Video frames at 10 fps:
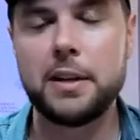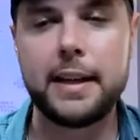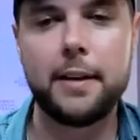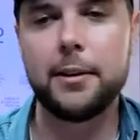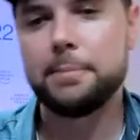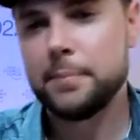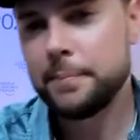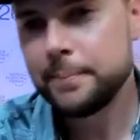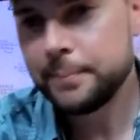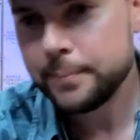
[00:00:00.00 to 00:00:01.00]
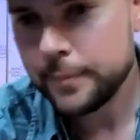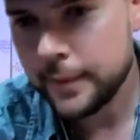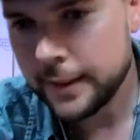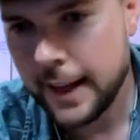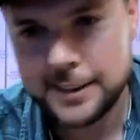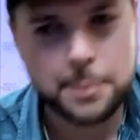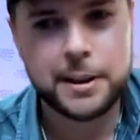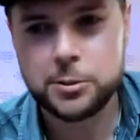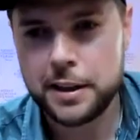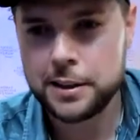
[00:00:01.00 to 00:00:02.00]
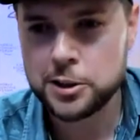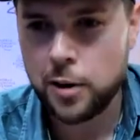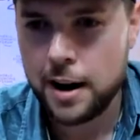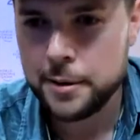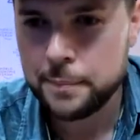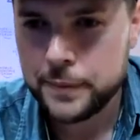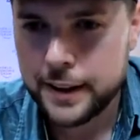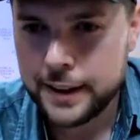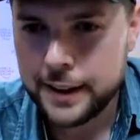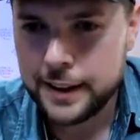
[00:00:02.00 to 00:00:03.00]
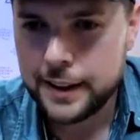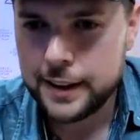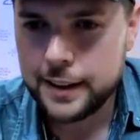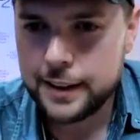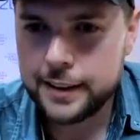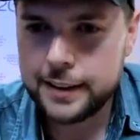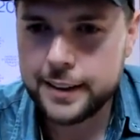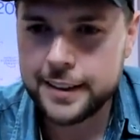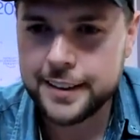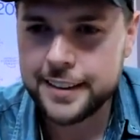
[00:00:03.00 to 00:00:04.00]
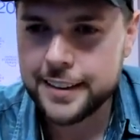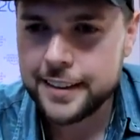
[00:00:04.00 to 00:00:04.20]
together that's the best way to describe it